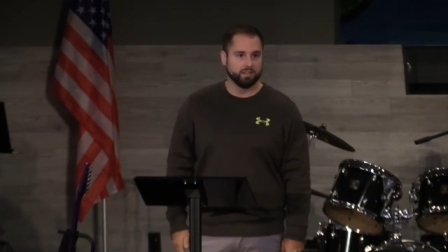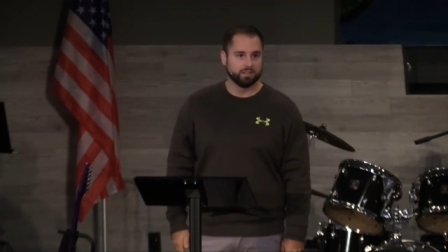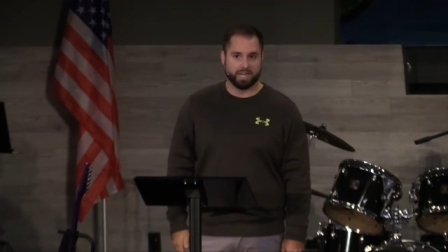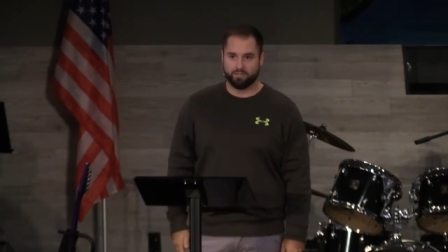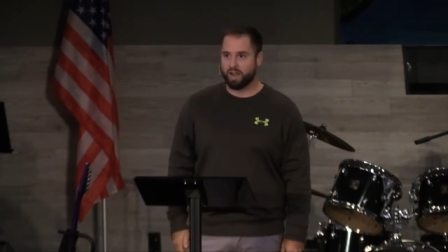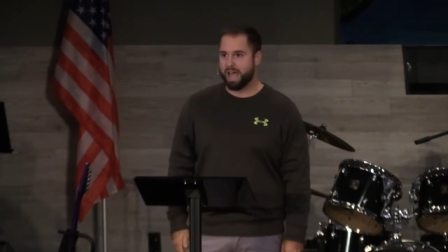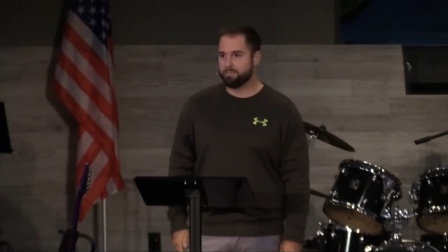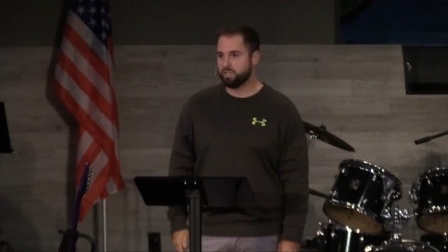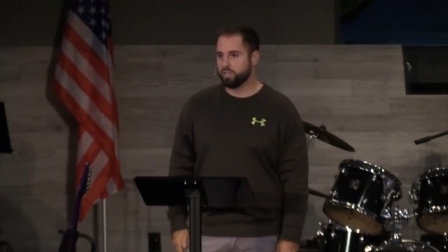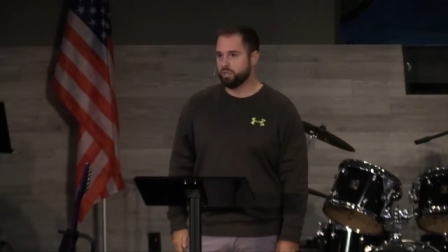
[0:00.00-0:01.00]
Has that ever
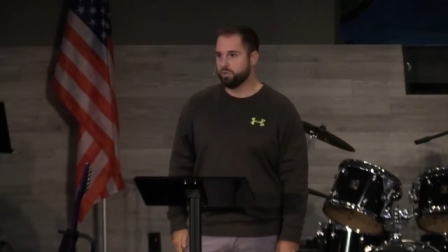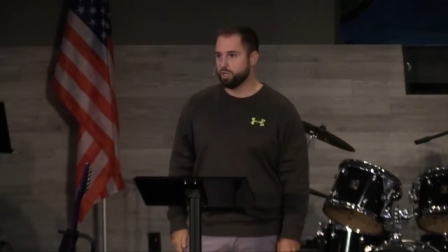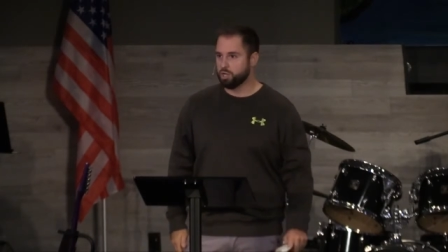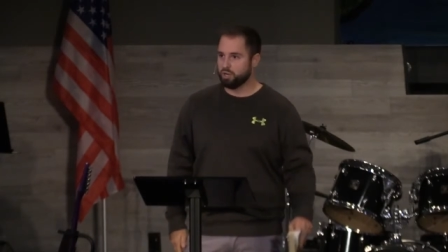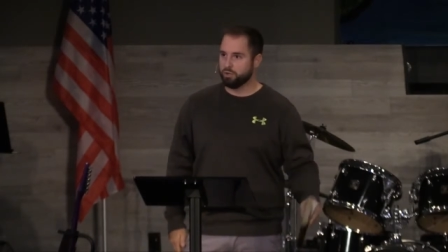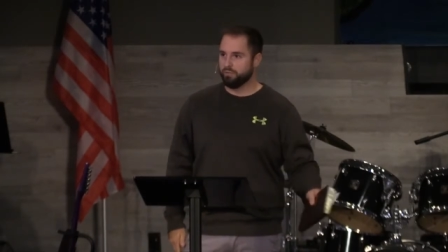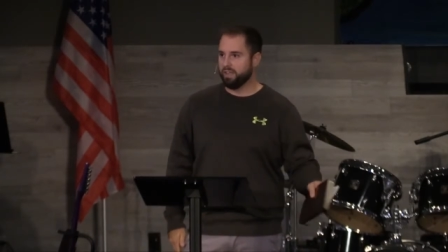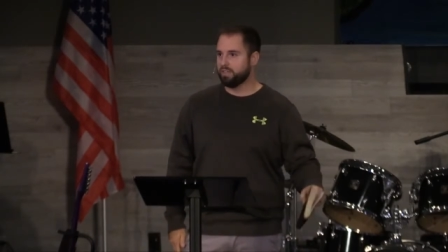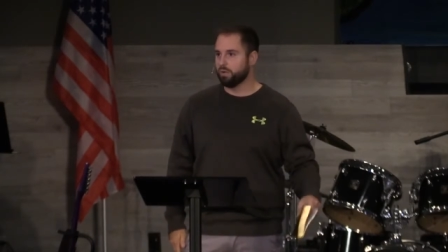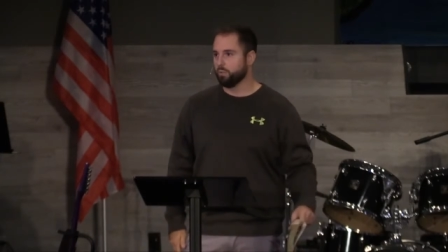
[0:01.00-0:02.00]
happened to you? You share your
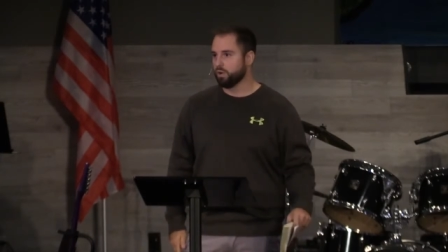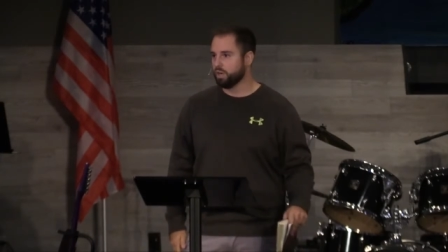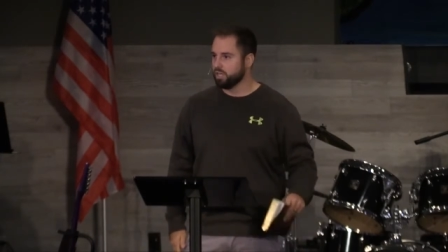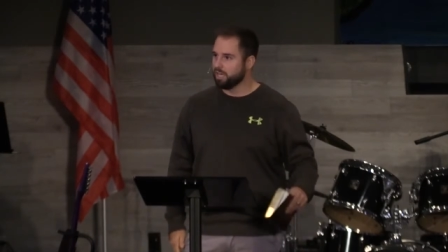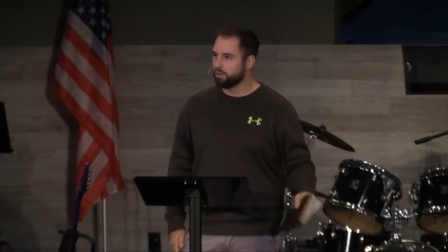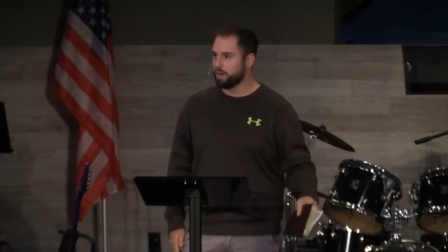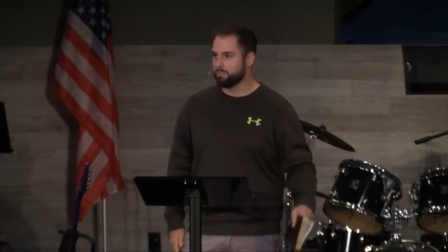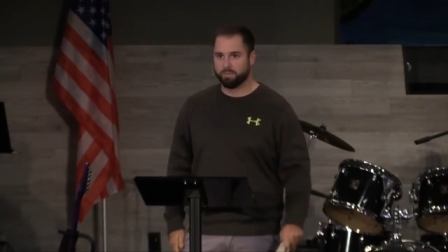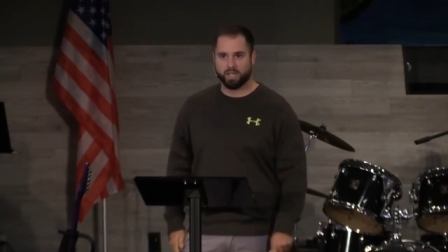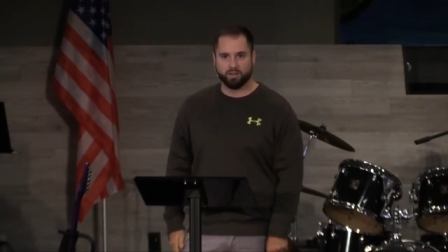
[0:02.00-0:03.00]
faith at work and you get
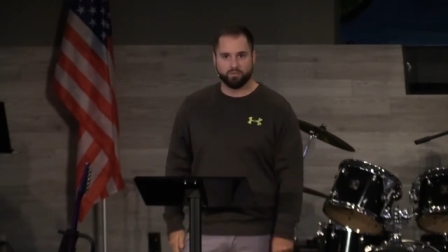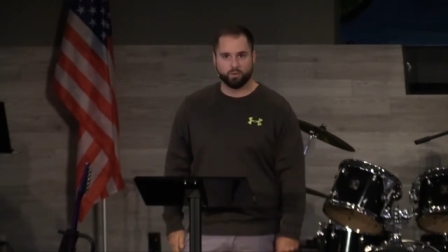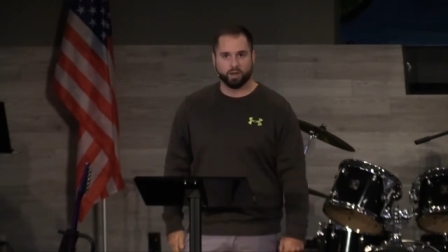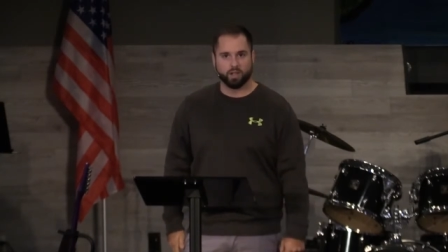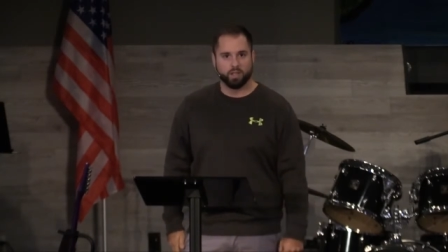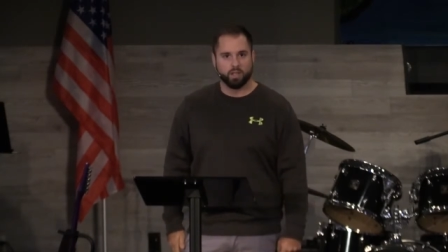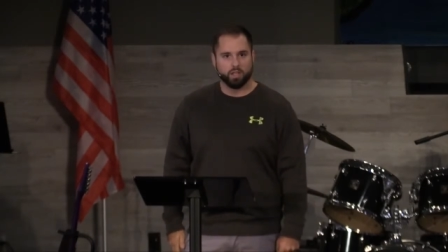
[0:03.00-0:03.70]
reprimanded for it.